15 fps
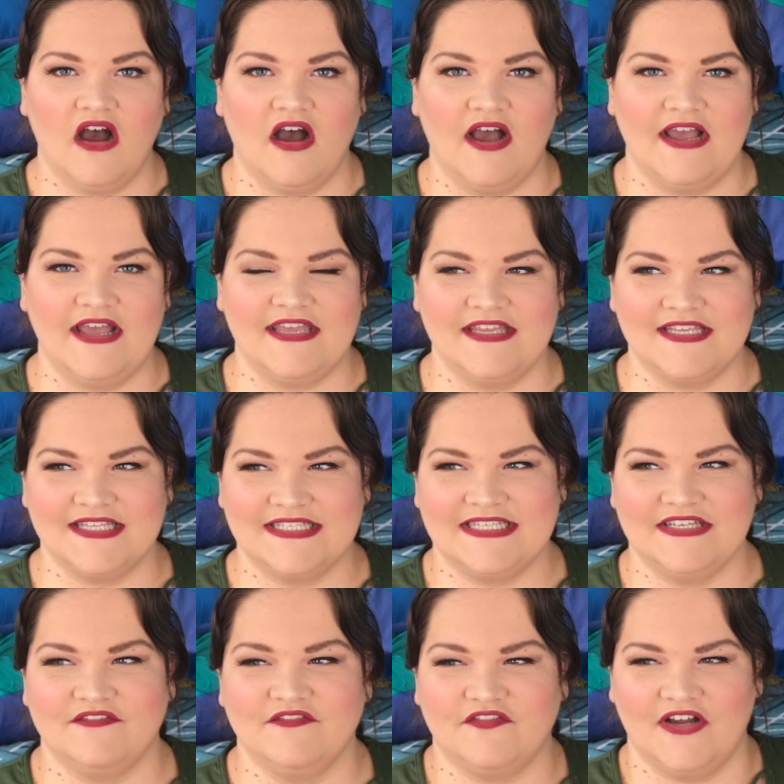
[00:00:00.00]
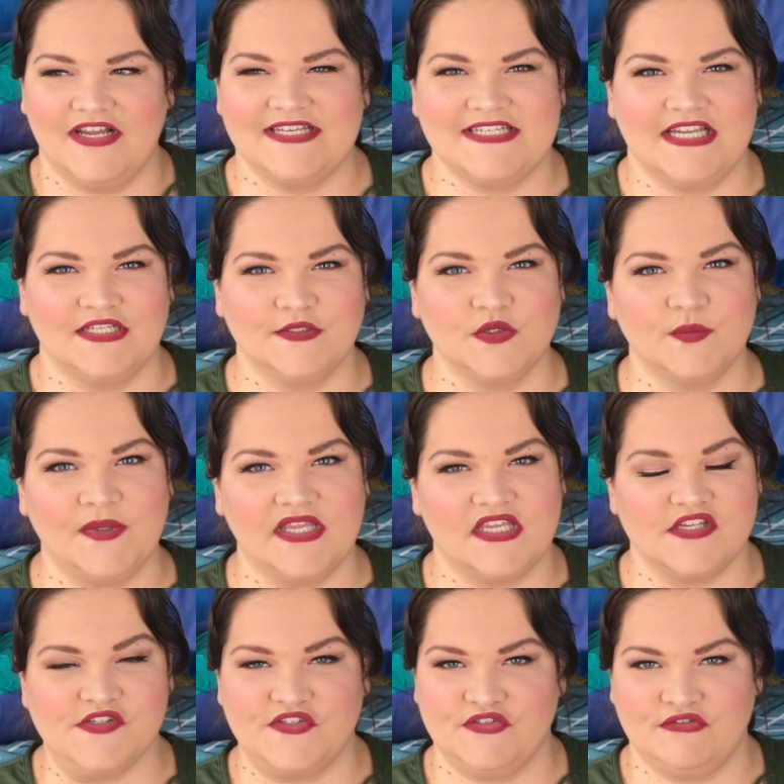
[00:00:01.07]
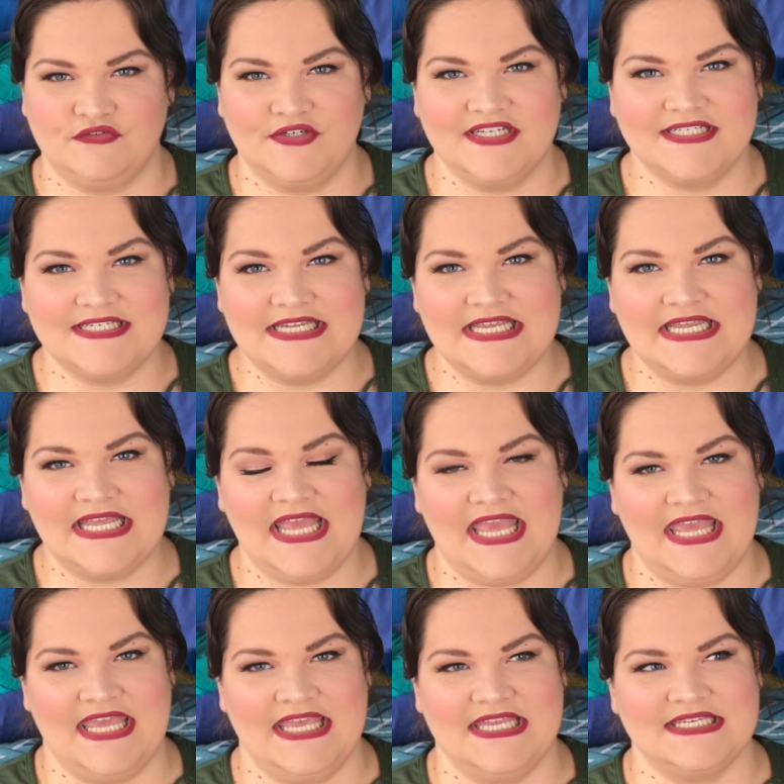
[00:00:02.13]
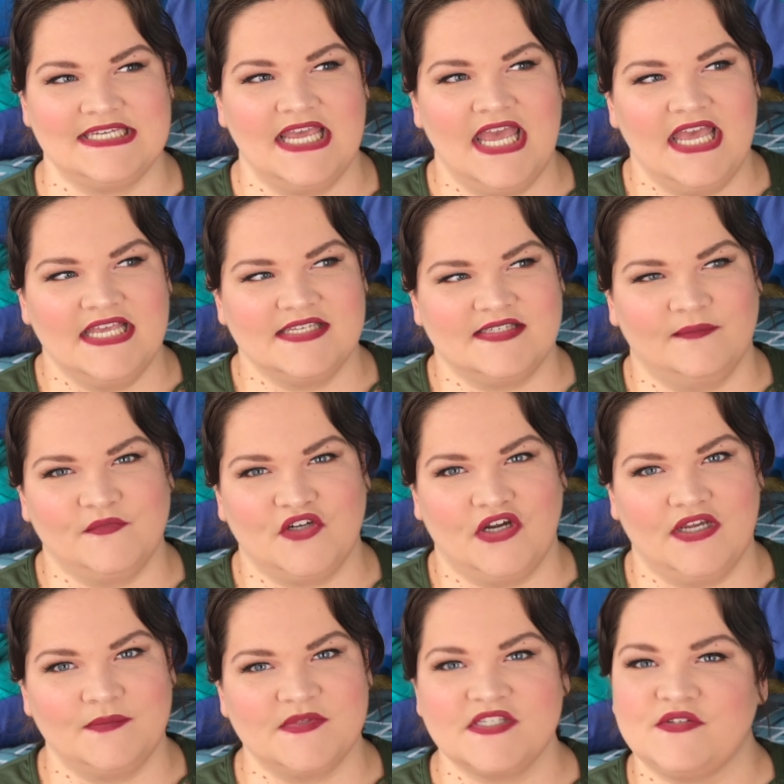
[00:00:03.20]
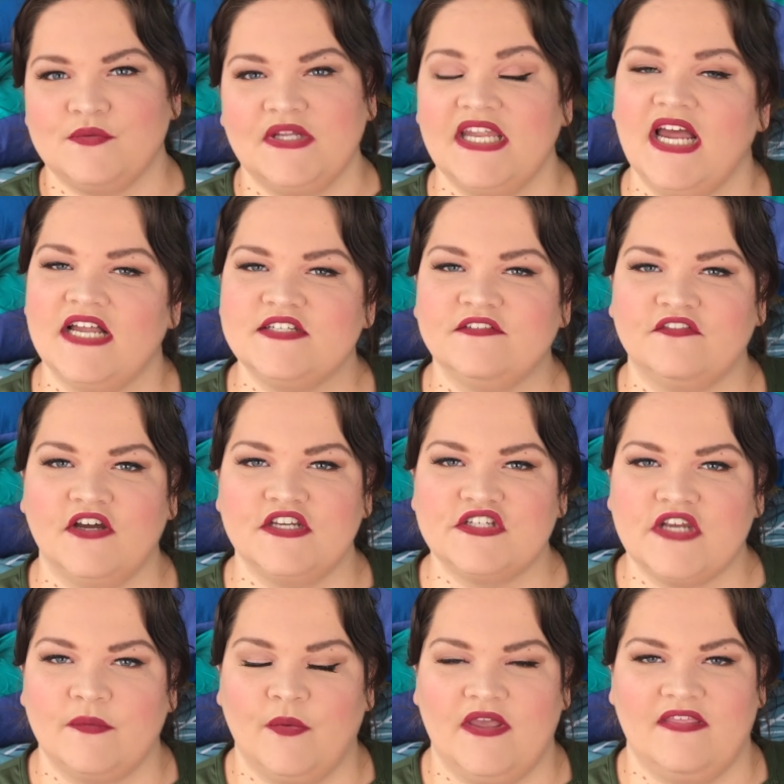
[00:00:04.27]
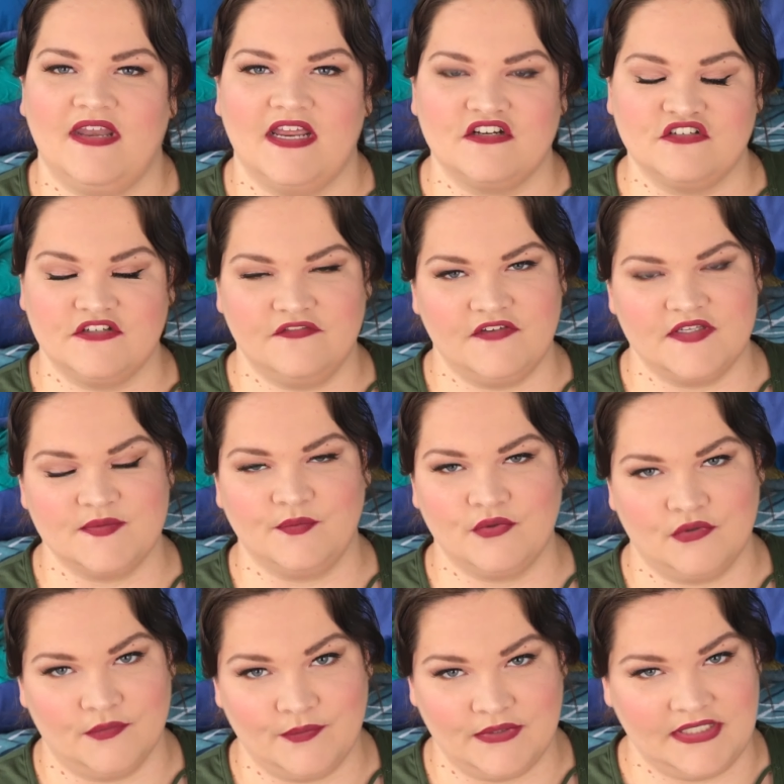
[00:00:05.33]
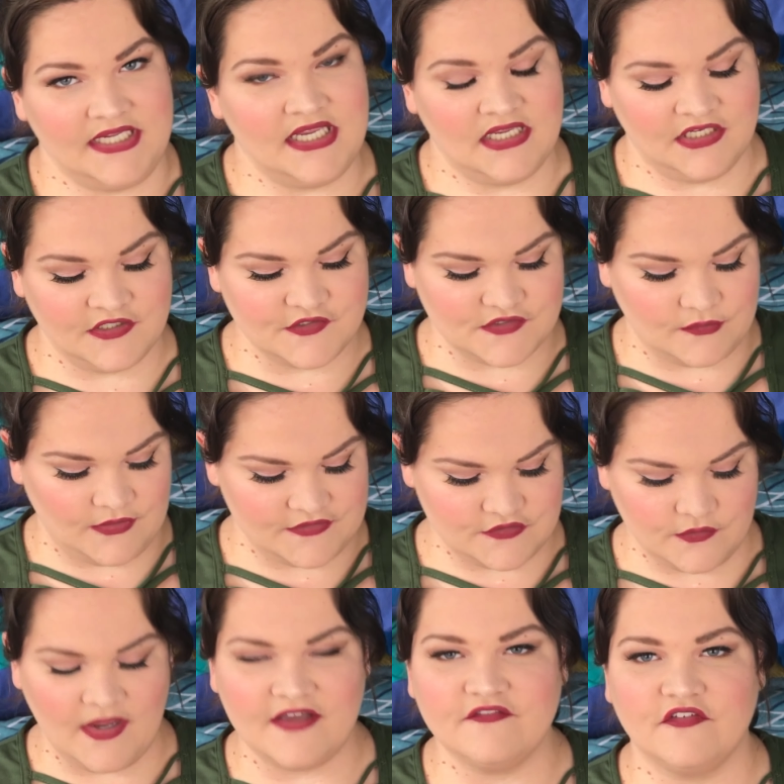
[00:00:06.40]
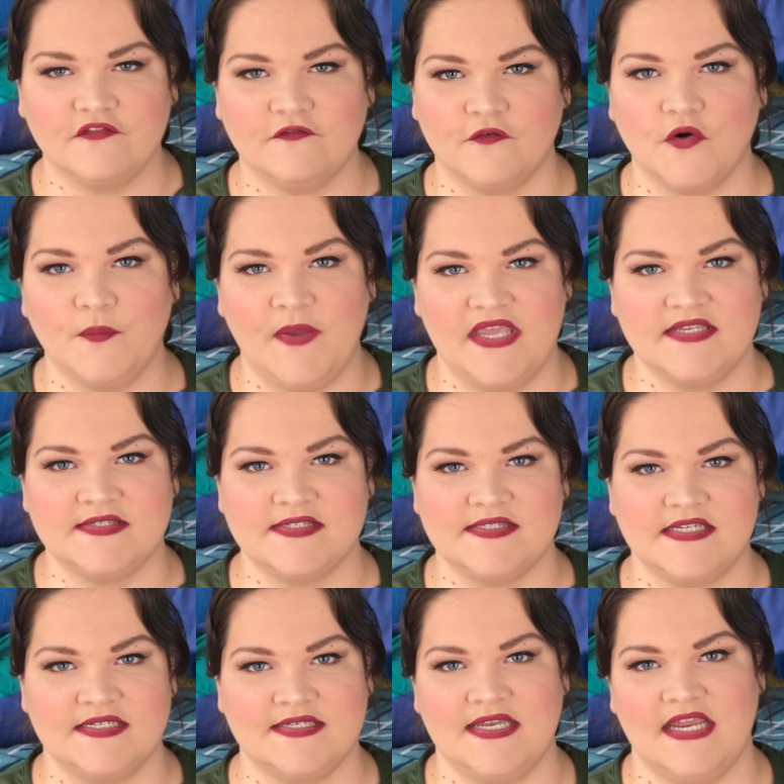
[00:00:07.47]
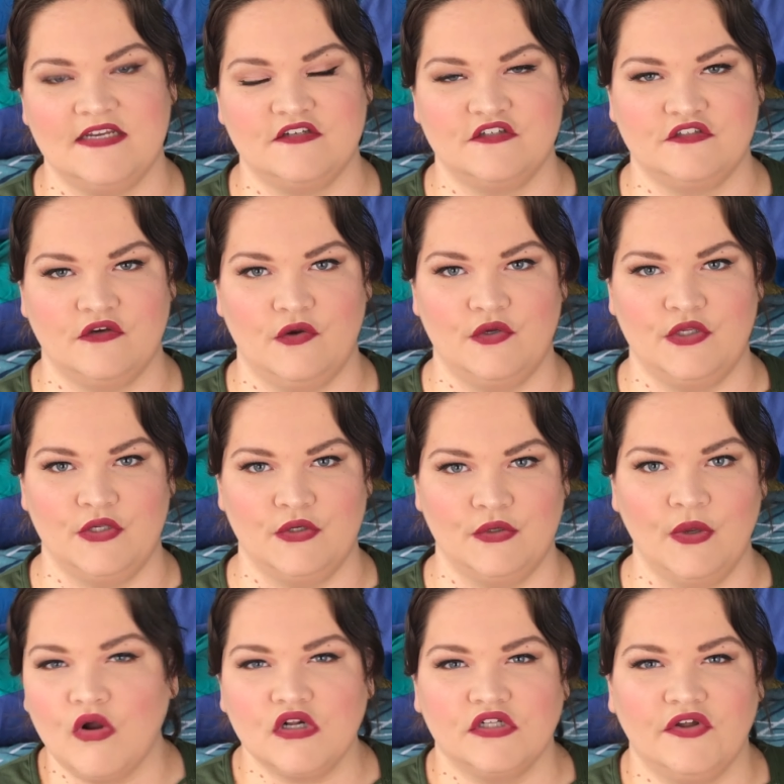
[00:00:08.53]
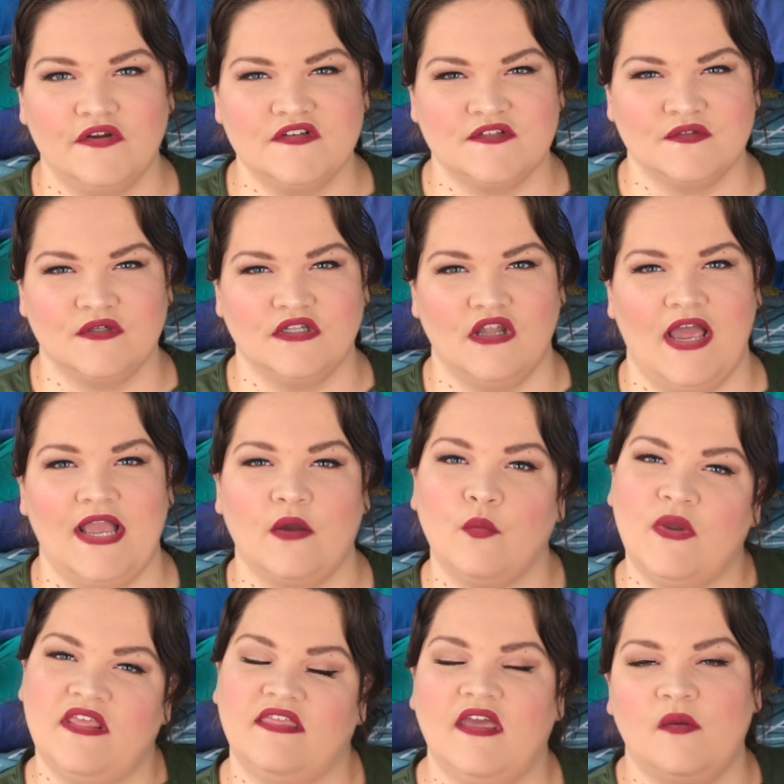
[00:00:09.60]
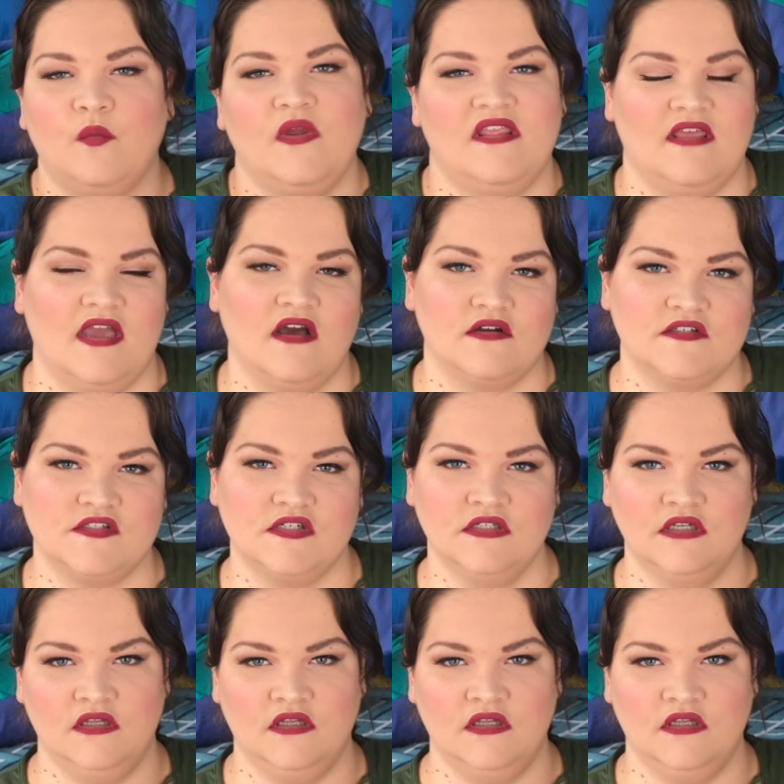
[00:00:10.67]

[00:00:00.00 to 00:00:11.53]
I can find it a little bit constricting, and sometimes it's really hard to find shapewear that actually fits properly. So I do have 4 pieces here today to show you what clothes look like with and without